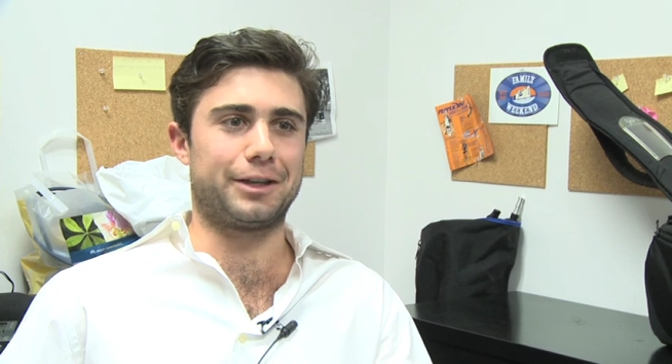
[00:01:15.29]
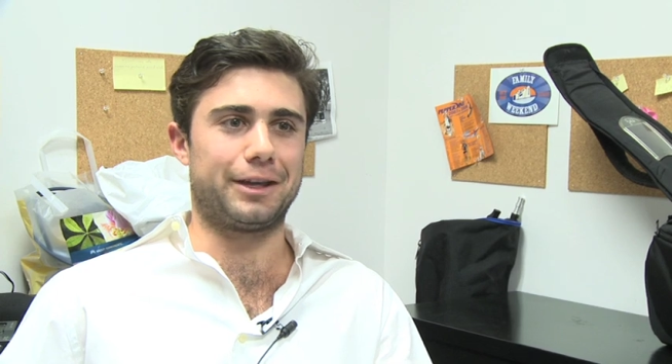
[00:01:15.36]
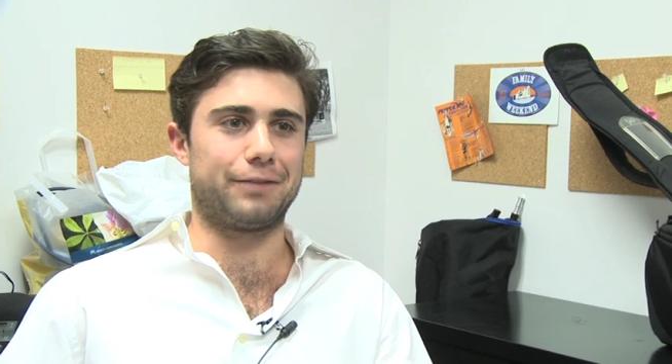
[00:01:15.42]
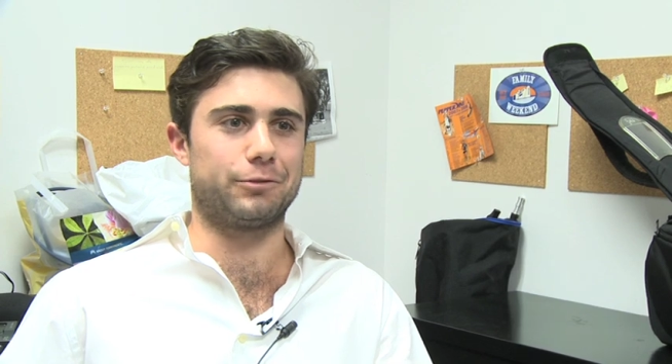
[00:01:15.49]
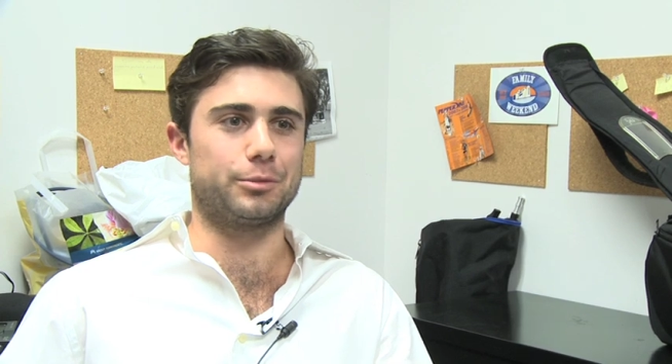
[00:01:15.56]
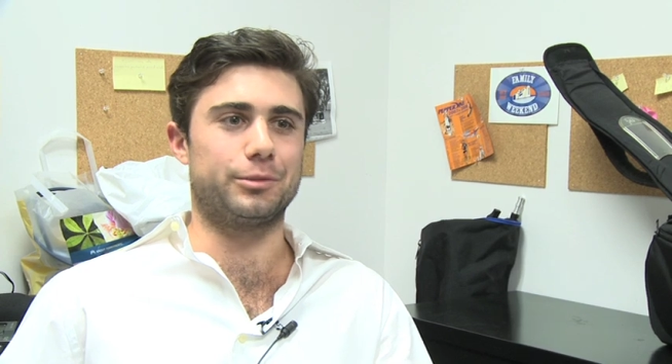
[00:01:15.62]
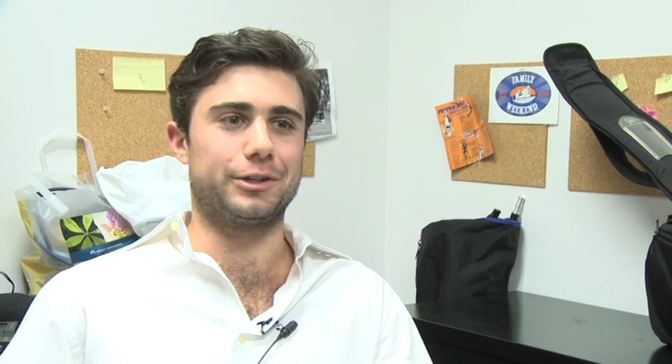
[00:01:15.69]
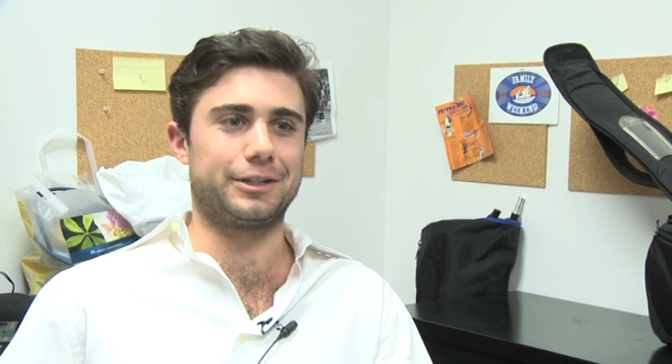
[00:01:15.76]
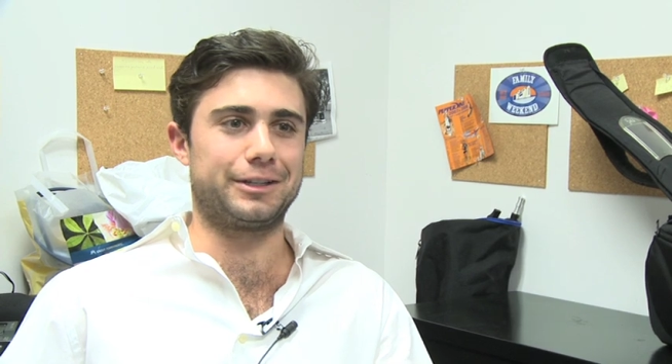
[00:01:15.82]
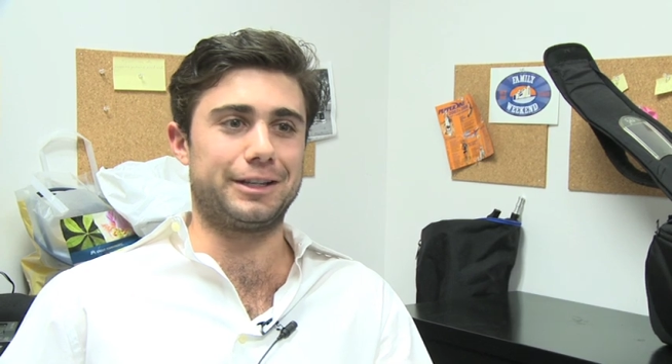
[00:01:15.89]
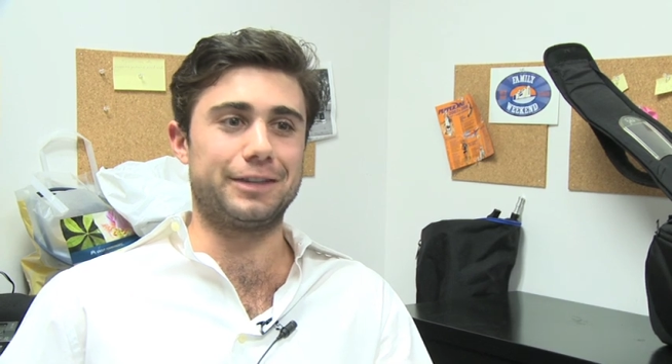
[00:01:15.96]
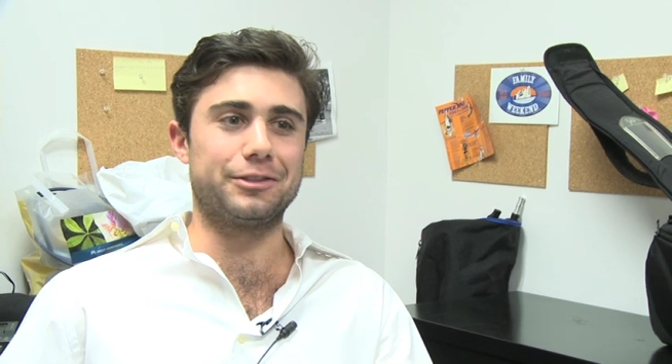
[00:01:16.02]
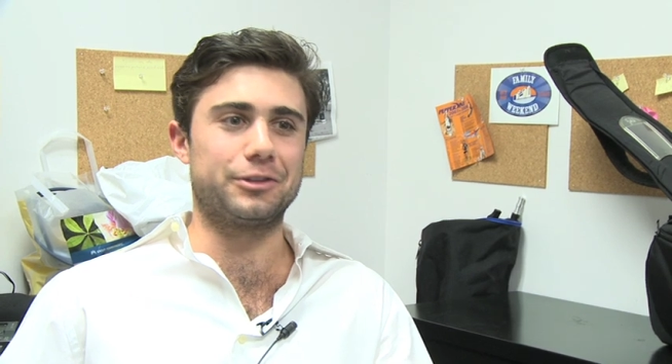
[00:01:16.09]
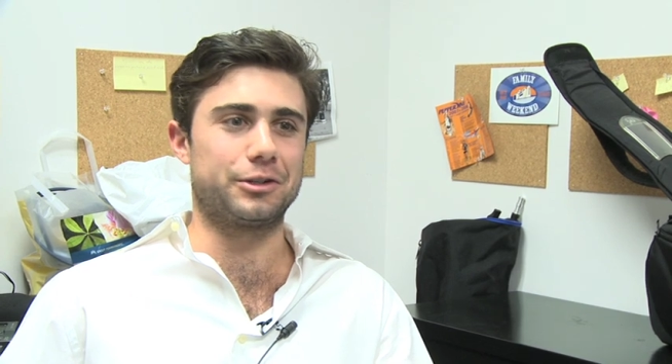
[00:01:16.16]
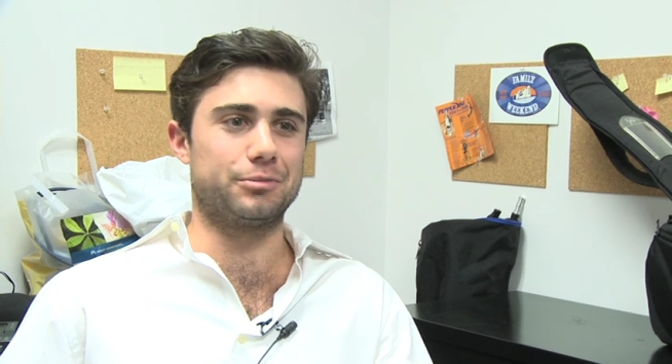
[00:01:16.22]
everybody
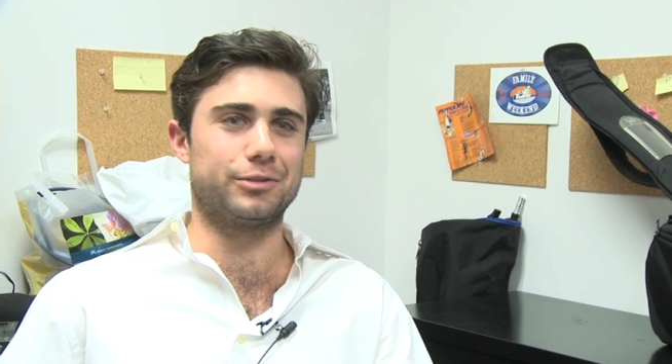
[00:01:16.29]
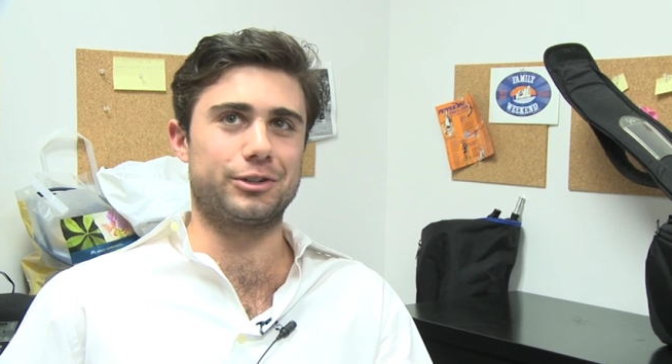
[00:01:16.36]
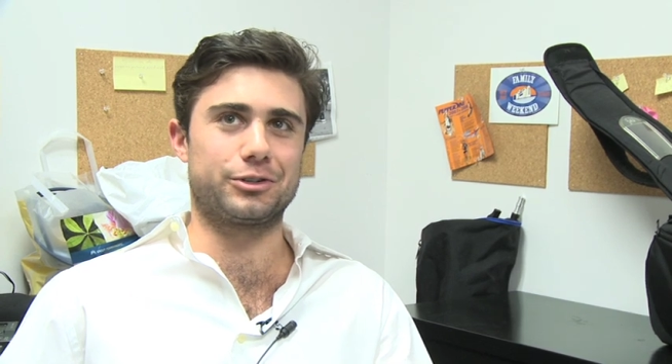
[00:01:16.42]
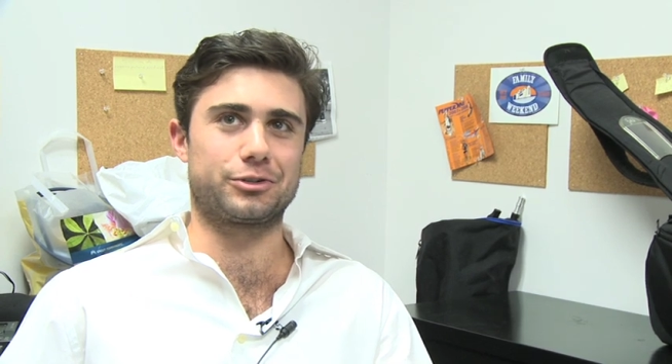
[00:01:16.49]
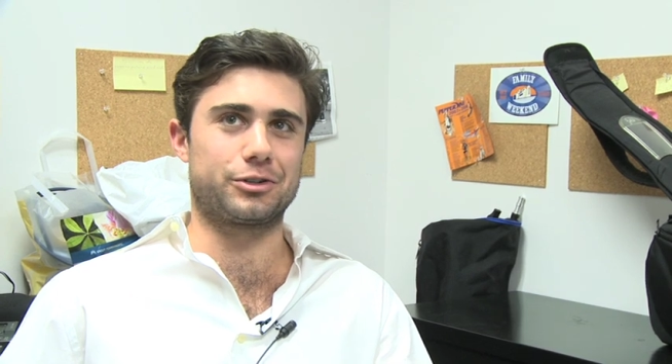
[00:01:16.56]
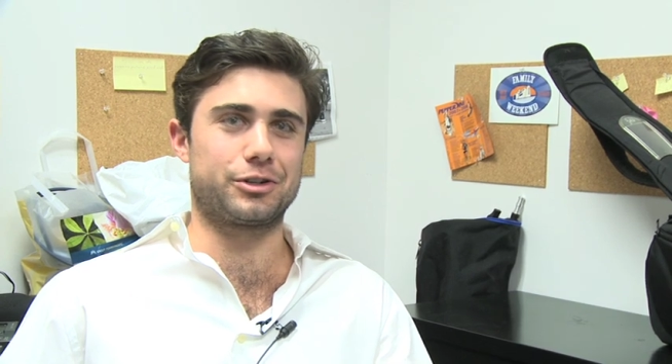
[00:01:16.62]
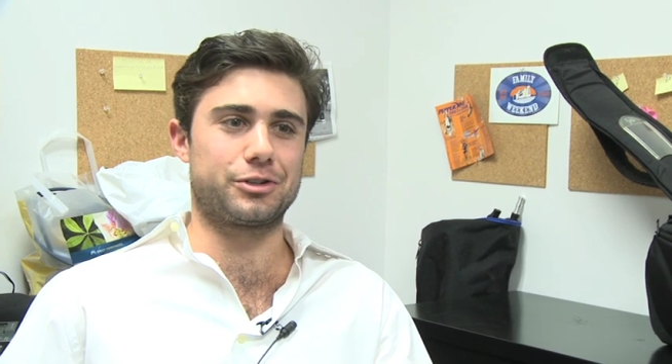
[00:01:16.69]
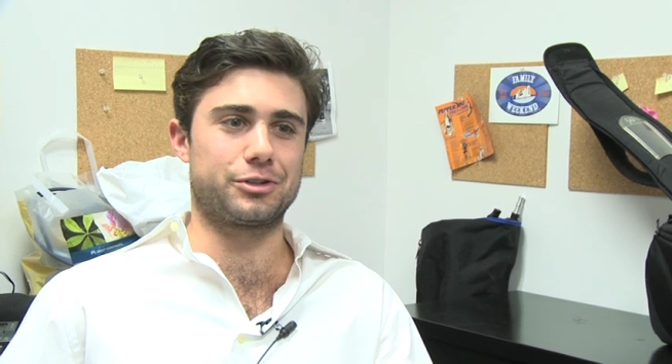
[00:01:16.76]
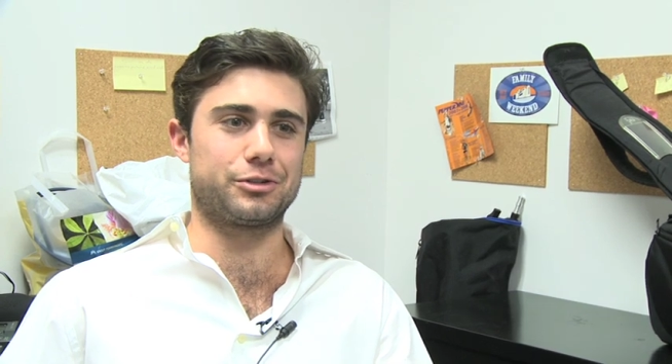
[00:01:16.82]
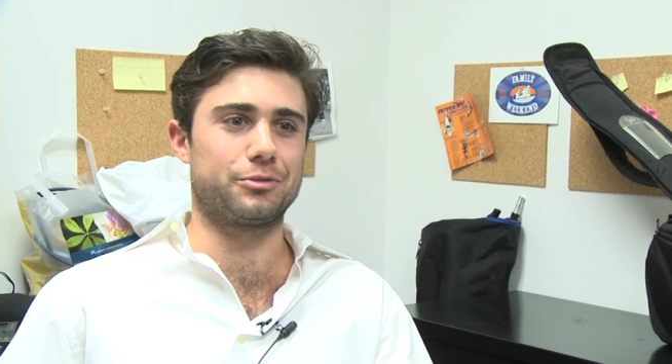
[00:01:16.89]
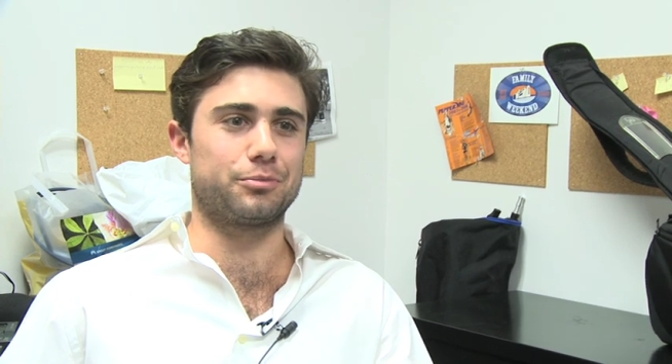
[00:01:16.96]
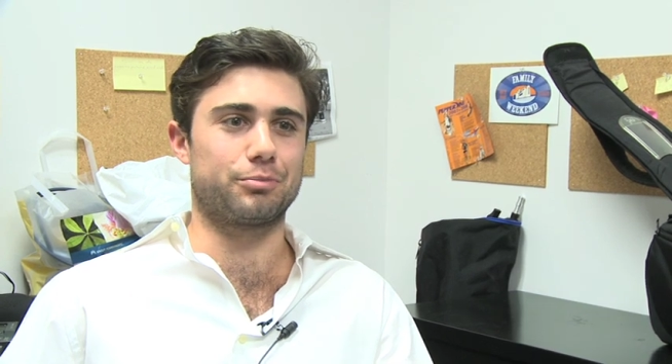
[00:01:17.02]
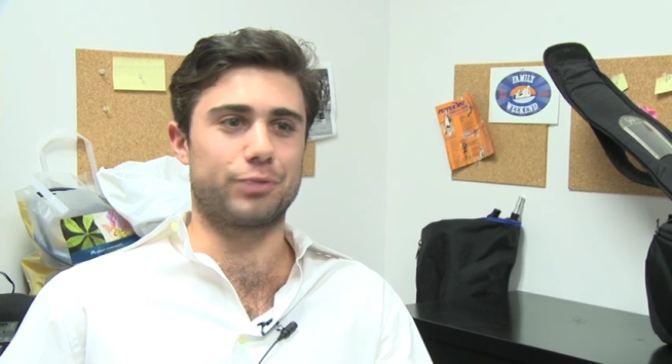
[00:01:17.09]
in the administration,